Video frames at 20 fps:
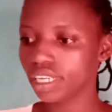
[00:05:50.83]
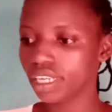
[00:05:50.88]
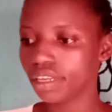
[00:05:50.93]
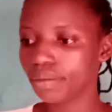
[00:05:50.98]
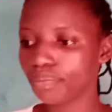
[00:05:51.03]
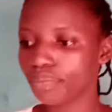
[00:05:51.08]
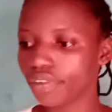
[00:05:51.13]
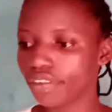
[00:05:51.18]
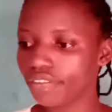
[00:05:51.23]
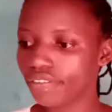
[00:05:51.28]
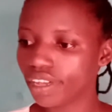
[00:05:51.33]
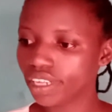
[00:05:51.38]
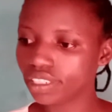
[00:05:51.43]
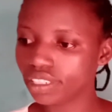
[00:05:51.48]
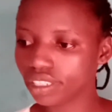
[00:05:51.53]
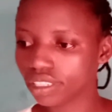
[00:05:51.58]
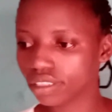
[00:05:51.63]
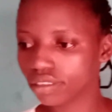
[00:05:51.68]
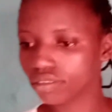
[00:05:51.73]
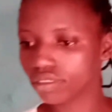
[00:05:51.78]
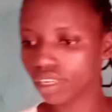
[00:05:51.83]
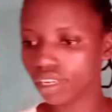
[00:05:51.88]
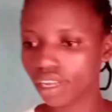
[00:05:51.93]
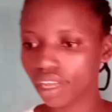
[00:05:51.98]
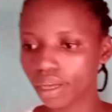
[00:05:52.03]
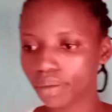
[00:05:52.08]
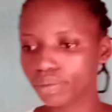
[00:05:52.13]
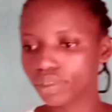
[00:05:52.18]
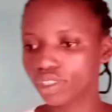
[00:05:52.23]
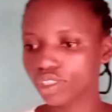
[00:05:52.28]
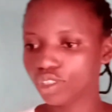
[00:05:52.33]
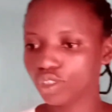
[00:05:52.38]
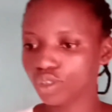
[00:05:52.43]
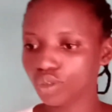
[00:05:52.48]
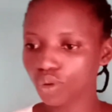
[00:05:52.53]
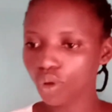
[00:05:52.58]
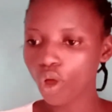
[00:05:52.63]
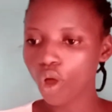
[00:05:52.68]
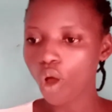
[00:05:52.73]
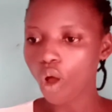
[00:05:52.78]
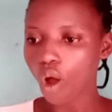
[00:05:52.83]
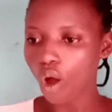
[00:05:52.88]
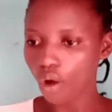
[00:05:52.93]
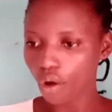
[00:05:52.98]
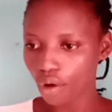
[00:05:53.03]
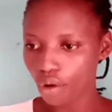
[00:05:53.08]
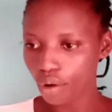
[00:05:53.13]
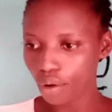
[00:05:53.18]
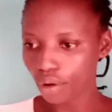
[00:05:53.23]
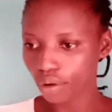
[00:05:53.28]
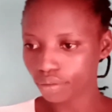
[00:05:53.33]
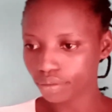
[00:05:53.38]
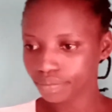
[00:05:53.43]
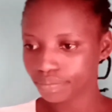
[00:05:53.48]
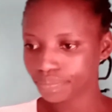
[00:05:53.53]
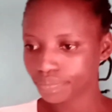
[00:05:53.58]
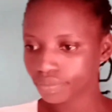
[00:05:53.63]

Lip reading: in preventing relapse to occur.